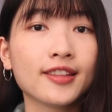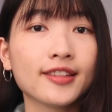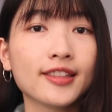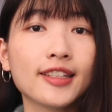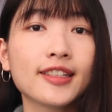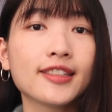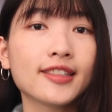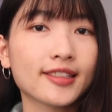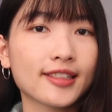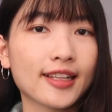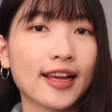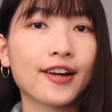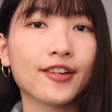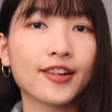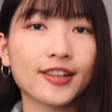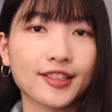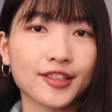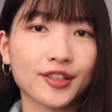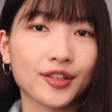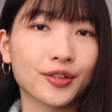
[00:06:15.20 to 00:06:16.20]
This
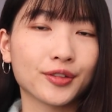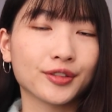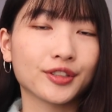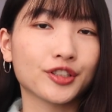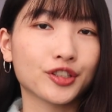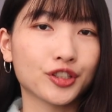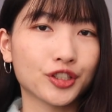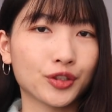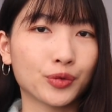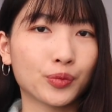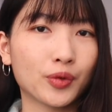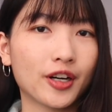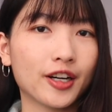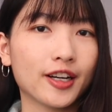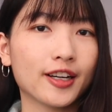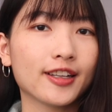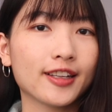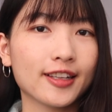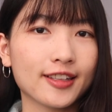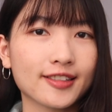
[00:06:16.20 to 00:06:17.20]
sound is called
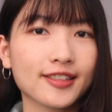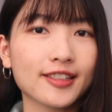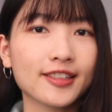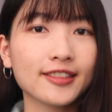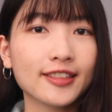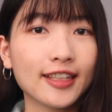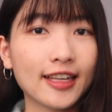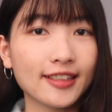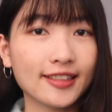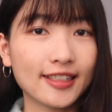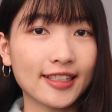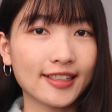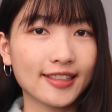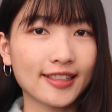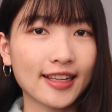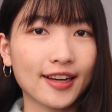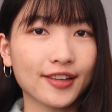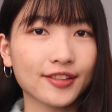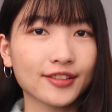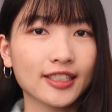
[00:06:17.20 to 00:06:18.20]
shiwa. It's a lazy
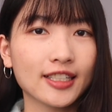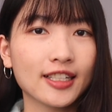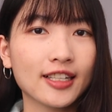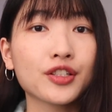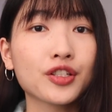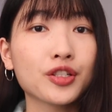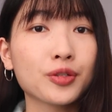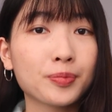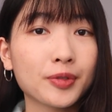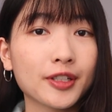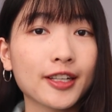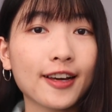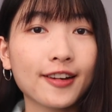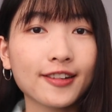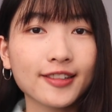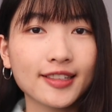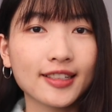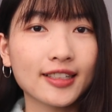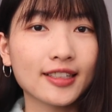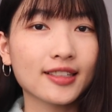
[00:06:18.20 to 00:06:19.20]
sound. To
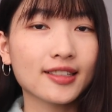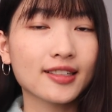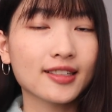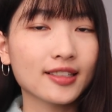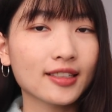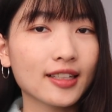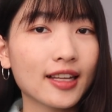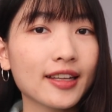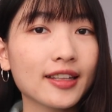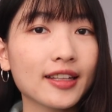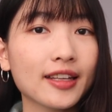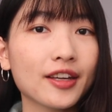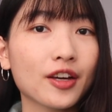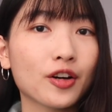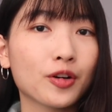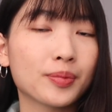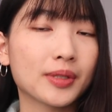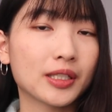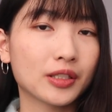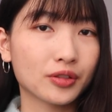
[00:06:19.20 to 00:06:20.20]
pronounce it, slightly
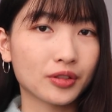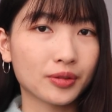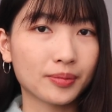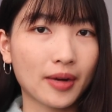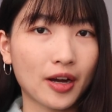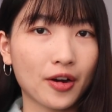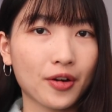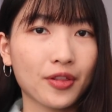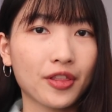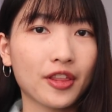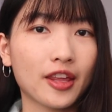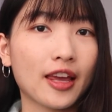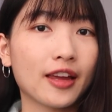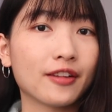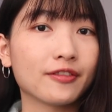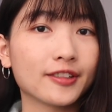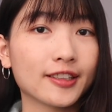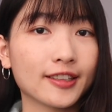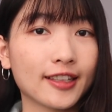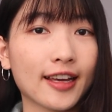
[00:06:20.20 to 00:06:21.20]
open your mouth
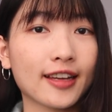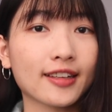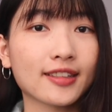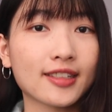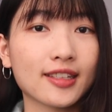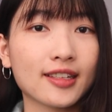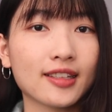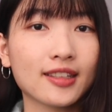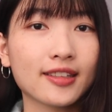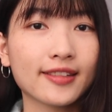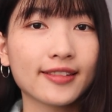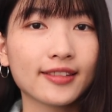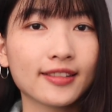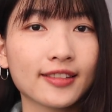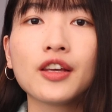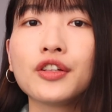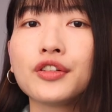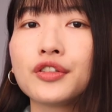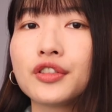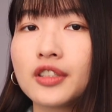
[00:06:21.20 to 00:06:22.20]
and relax it.
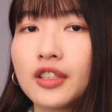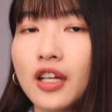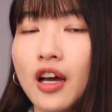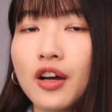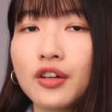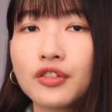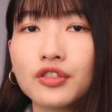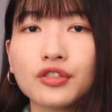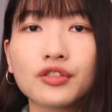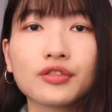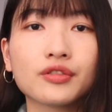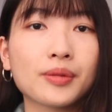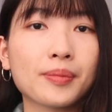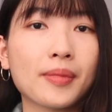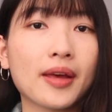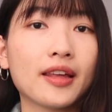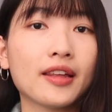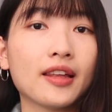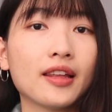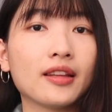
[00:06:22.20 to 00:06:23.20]
Your tongue should
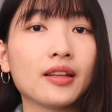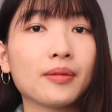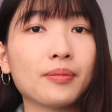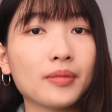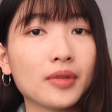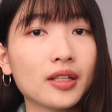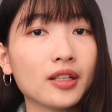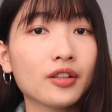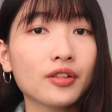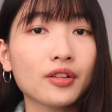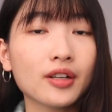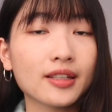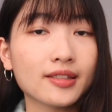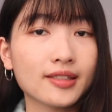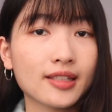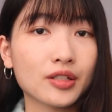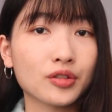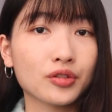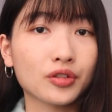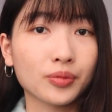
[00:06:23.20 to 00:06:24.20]
remain in the middle and
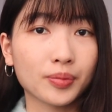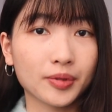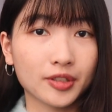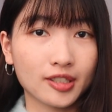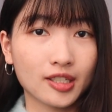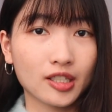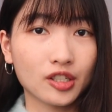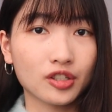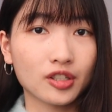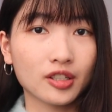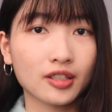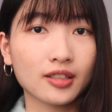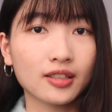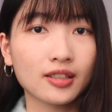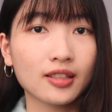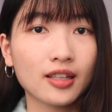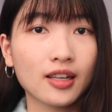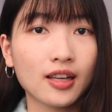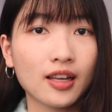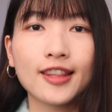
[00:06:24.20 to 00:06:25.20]
central
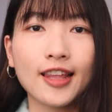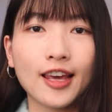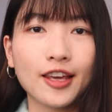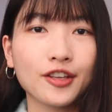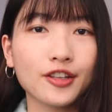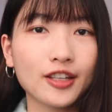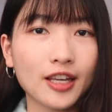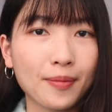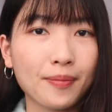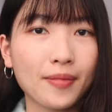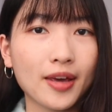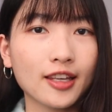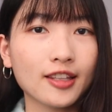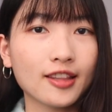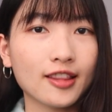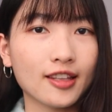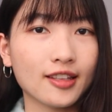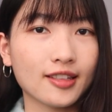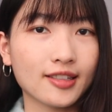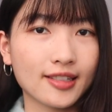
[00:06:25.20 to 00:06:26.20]
position. Then you can
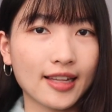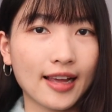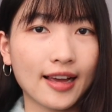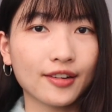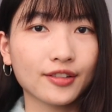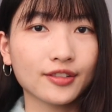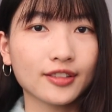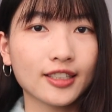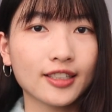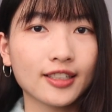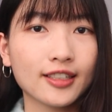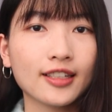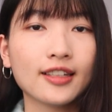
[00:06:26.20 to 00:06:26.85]
make this sound.